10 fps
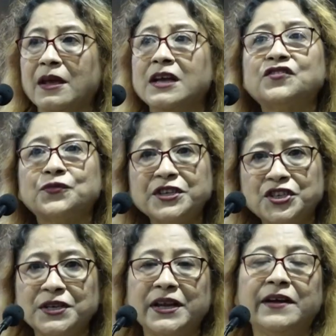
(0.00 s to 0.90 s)
It's
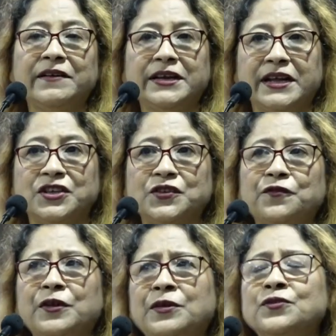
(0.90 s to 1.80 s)
rich in heritage.
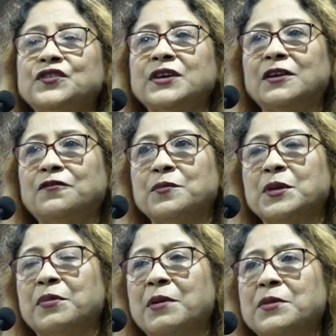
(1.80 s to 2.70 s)
You start from the
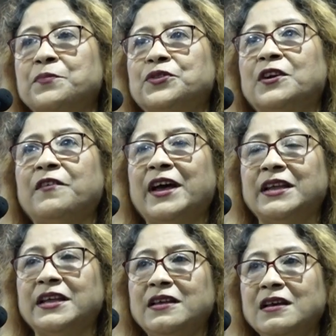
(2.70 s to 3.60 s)
Brahmaputra
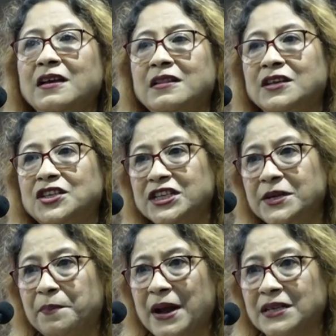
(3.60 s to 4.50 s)
Valley, the tea
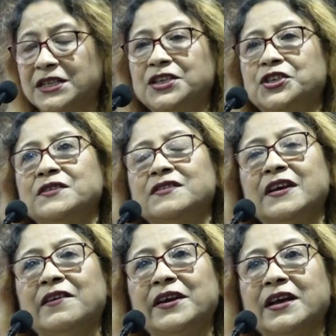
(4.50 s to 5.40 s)
plantations
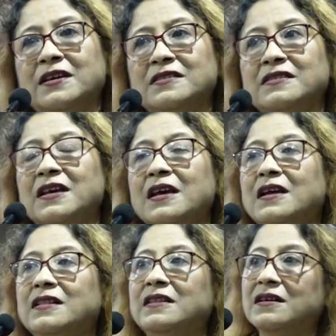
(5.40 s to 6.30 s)
areas,
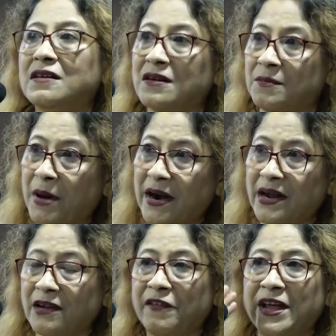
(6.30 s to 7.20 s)
the
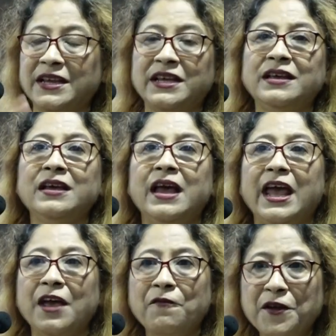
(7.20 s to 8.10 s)
Barak Valley.
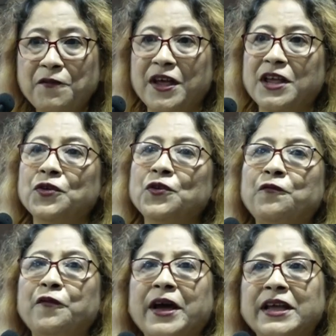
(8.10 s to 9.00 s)
Everywhere you'll
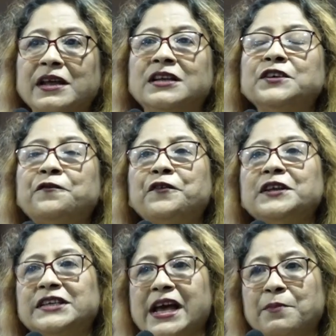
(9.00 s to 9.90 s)
find a
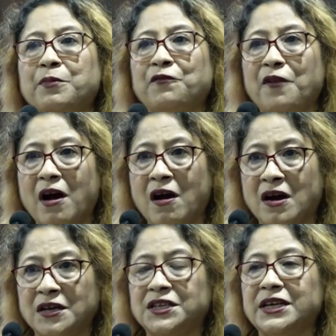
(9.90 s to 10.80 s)
different type of
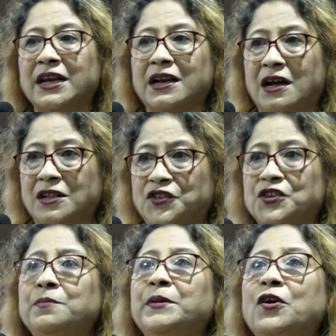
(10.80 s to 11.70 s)
art and
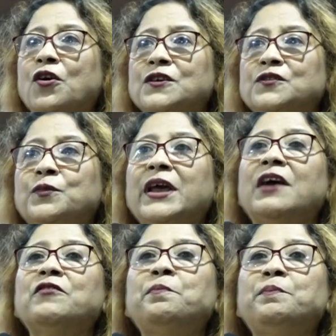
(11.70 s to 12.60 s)
culture because we
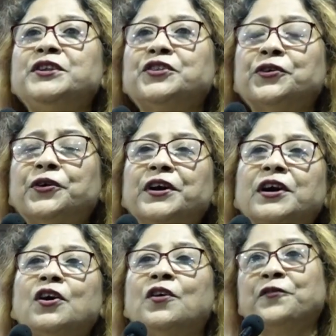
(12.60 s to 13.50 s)
have a
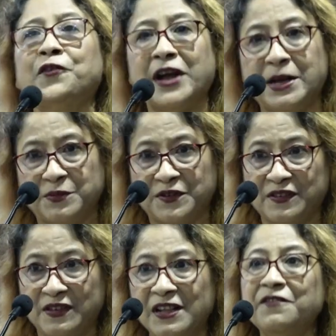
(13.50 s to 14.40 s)
plethora of
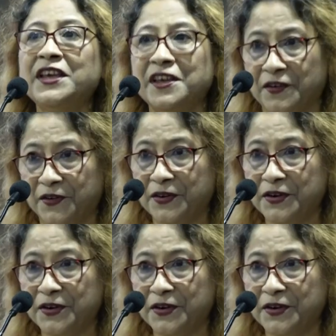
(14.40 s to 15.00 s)
tribes living here.